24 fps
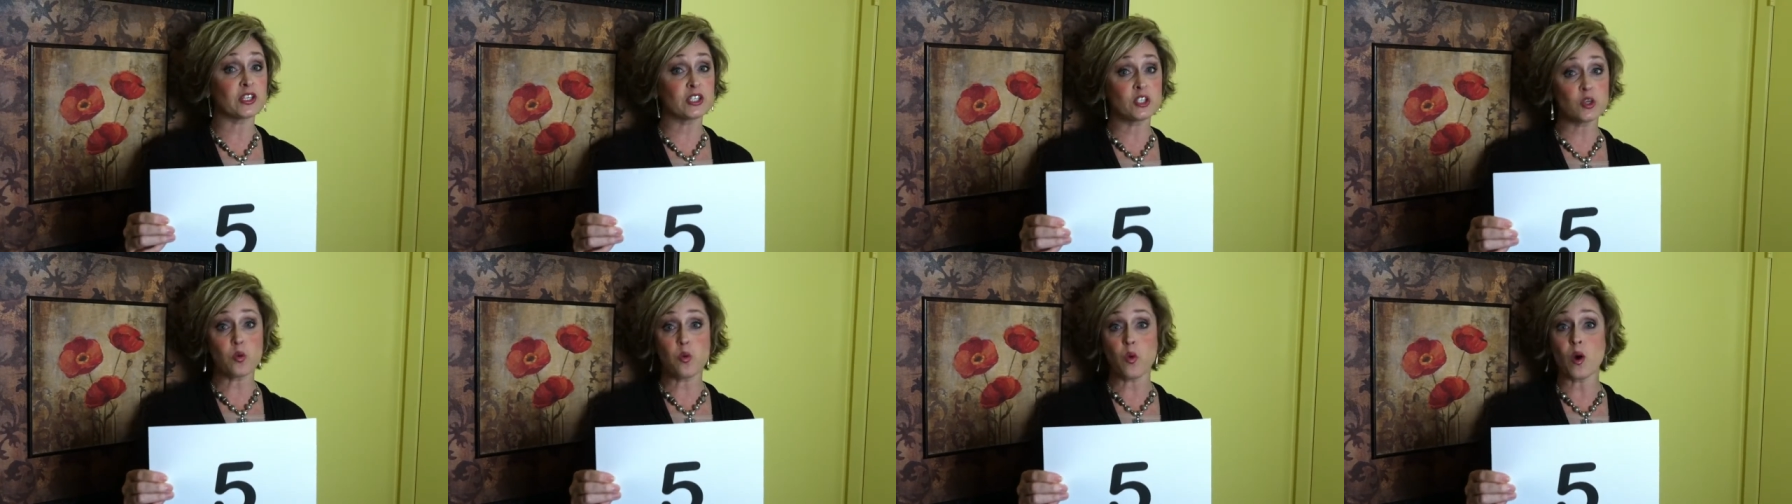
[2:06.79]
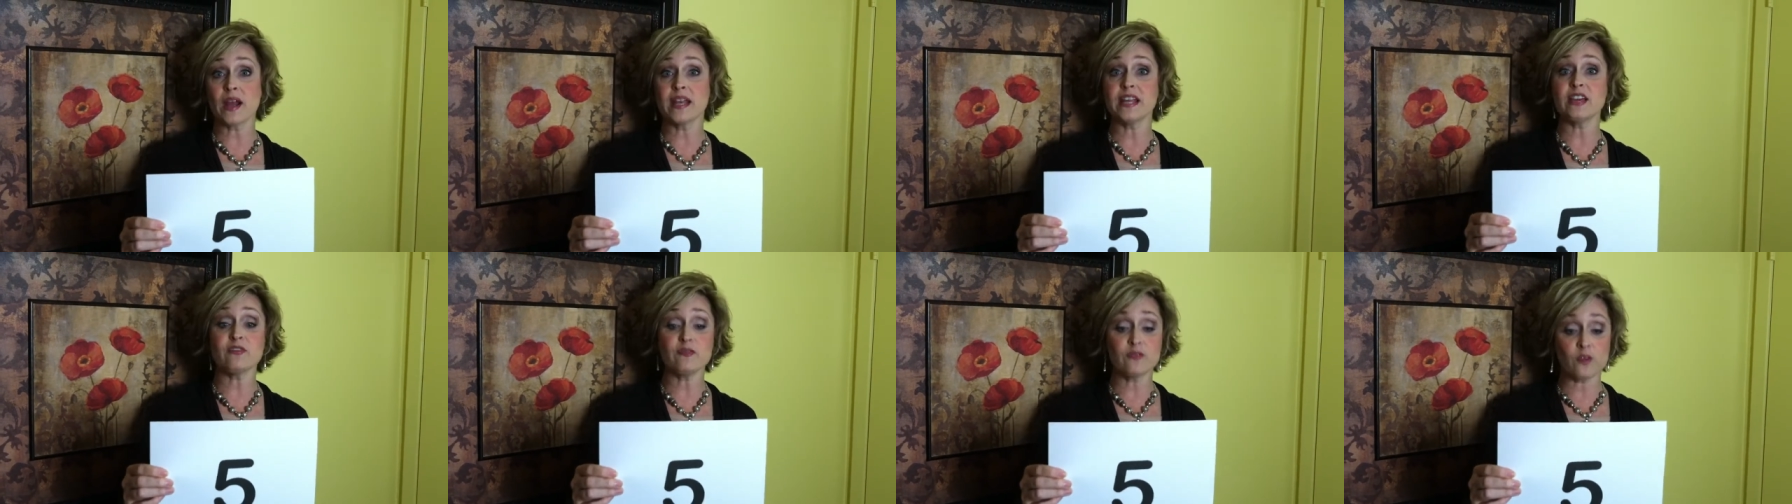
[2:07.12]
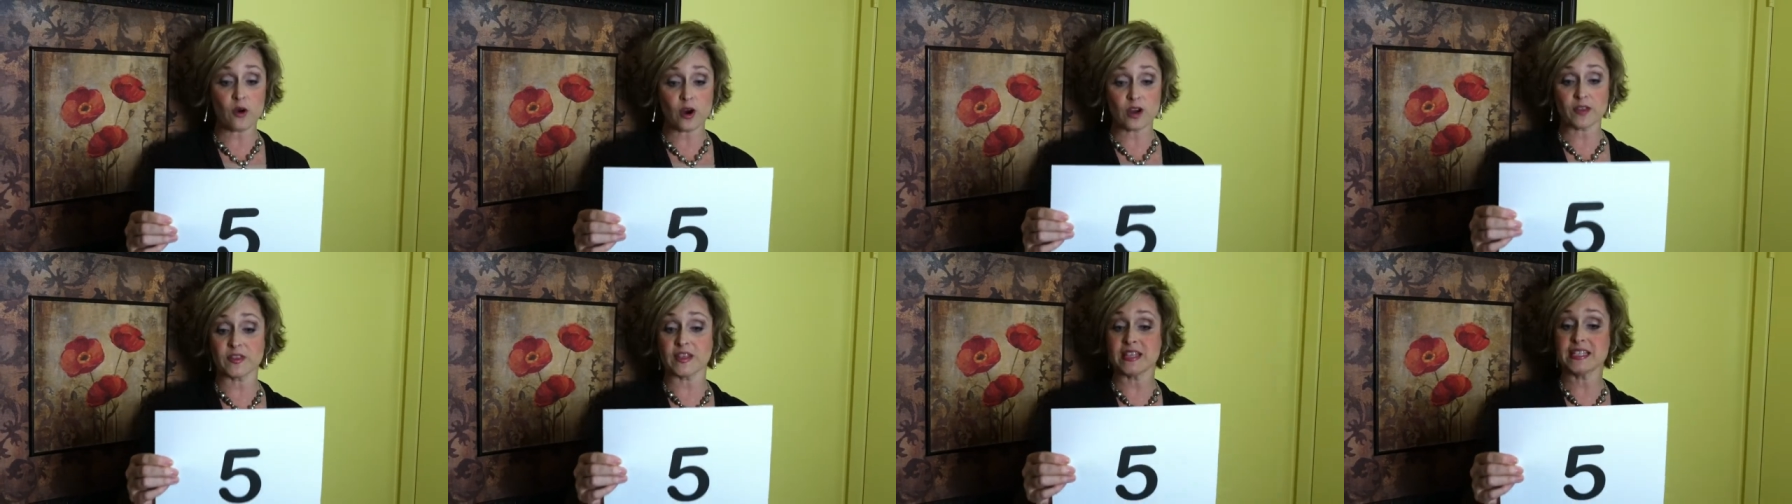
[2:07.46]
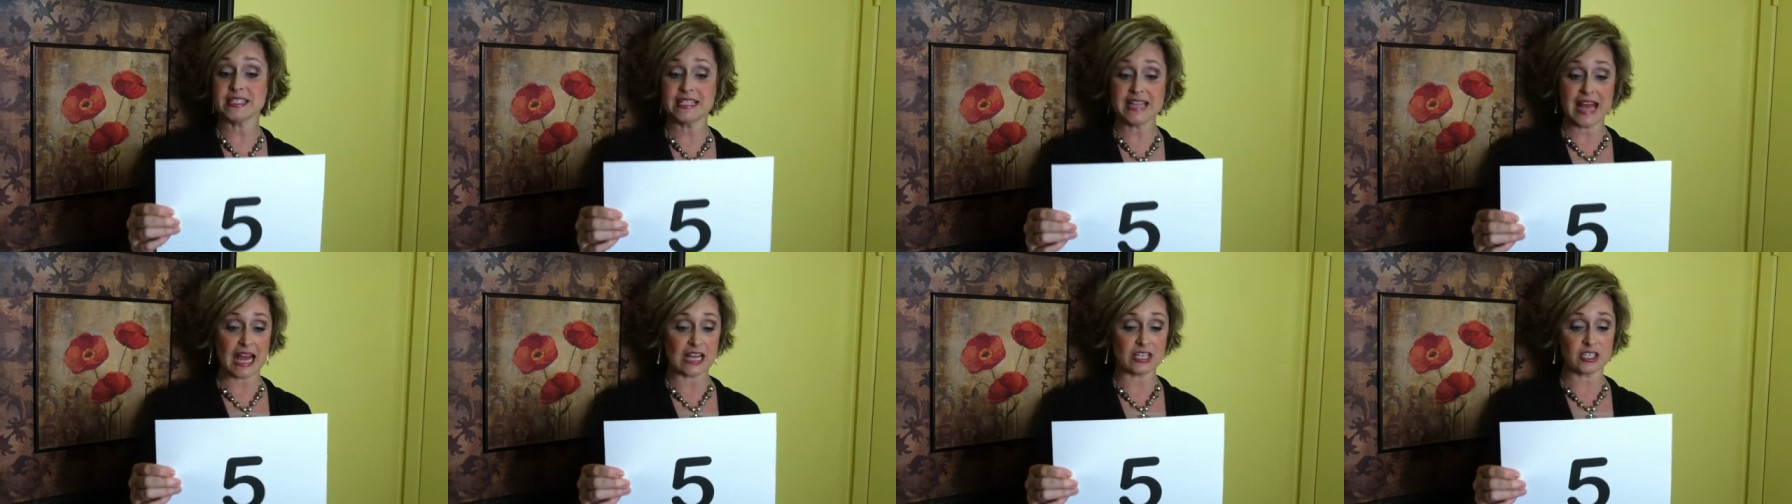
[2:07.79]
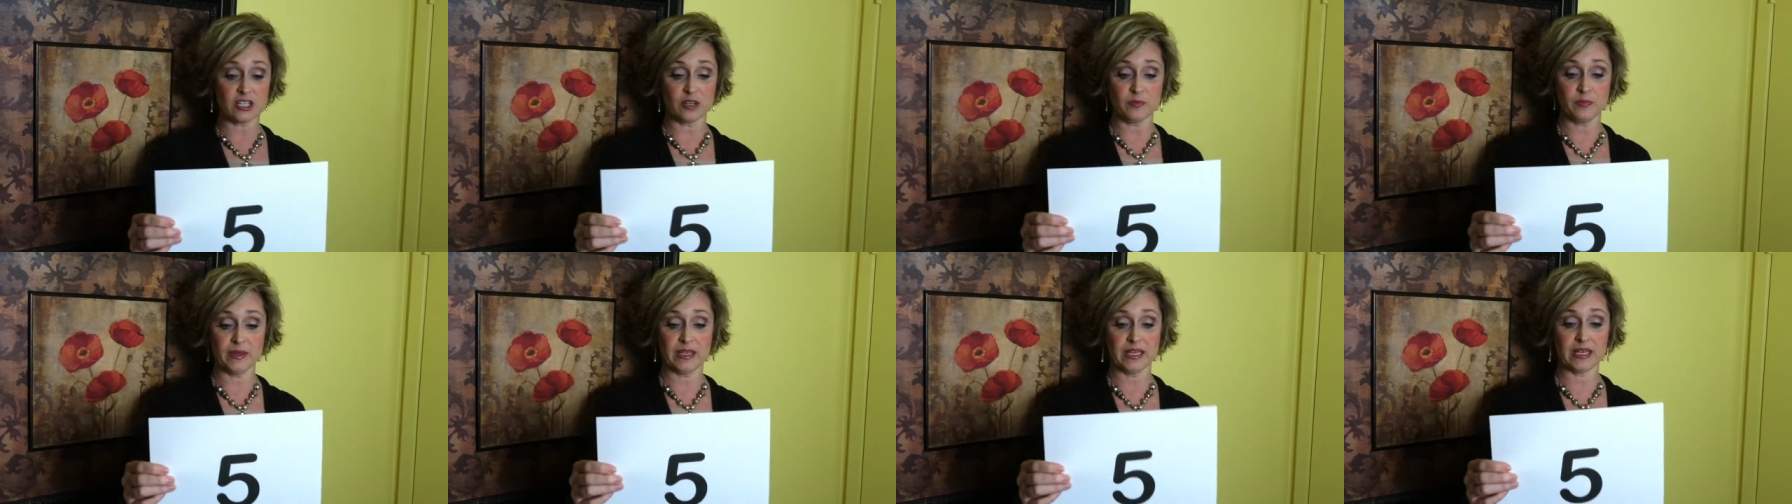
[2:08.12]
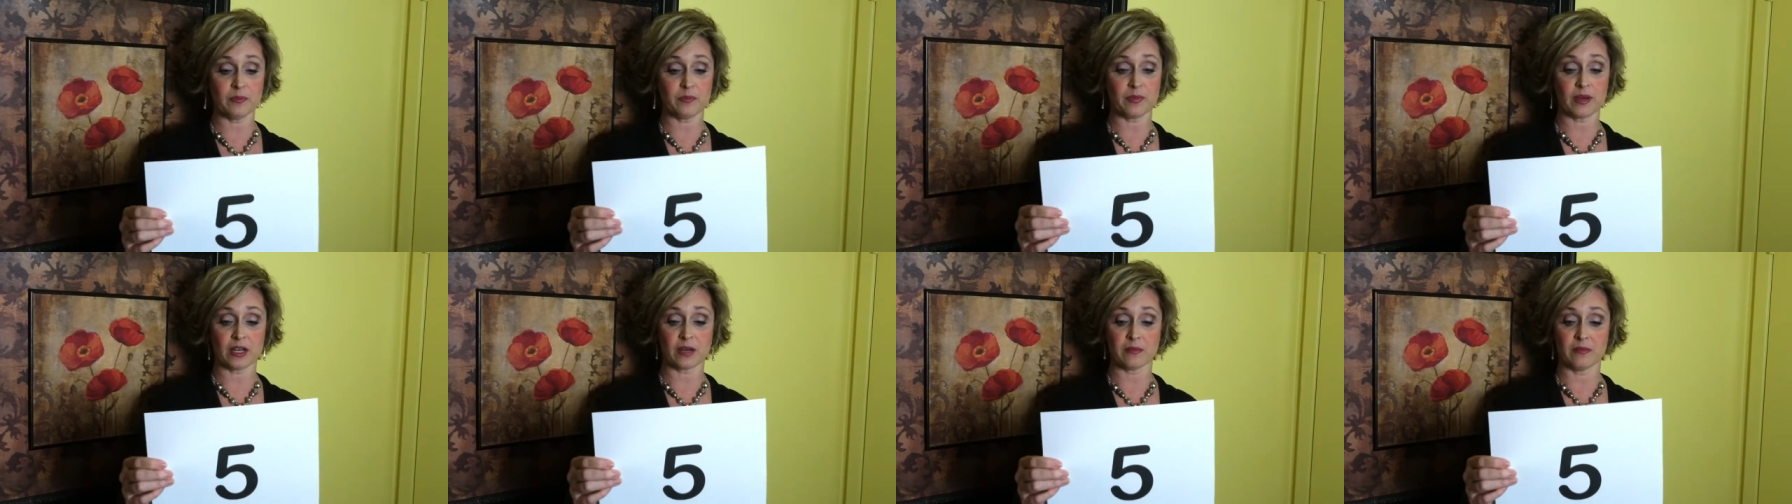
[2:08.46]
The 24th is National
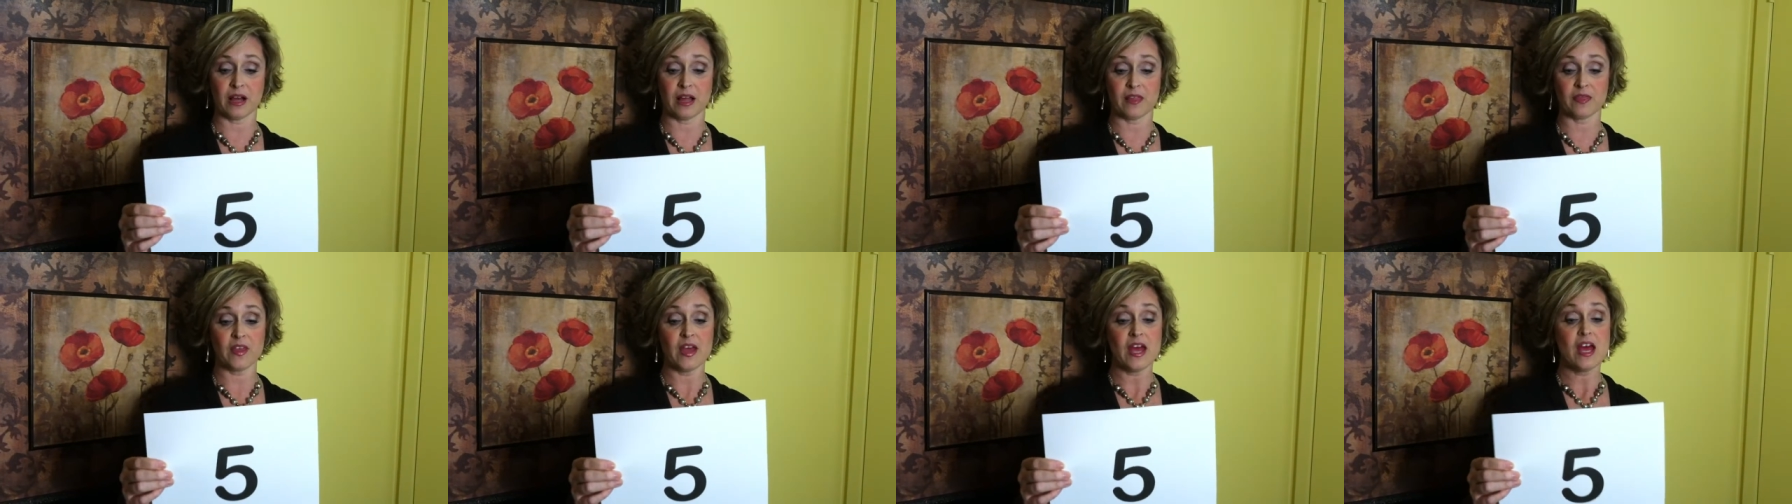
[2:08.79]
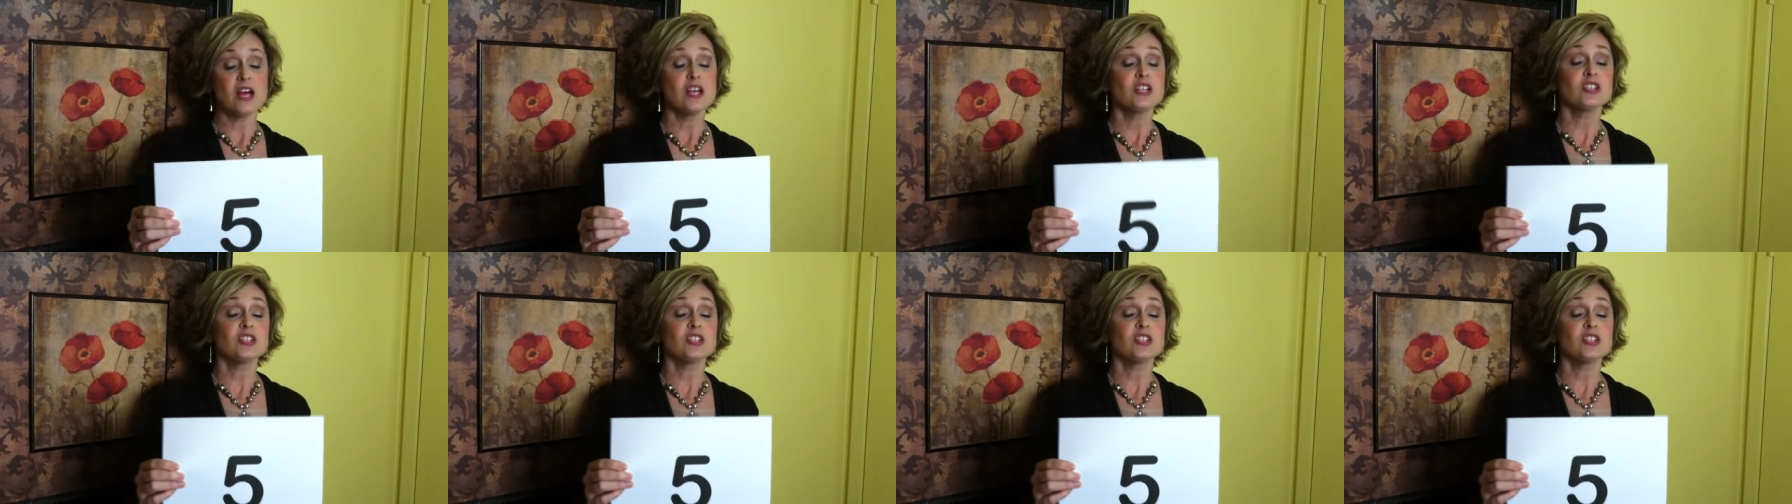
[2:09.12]
Peanut Butter Month.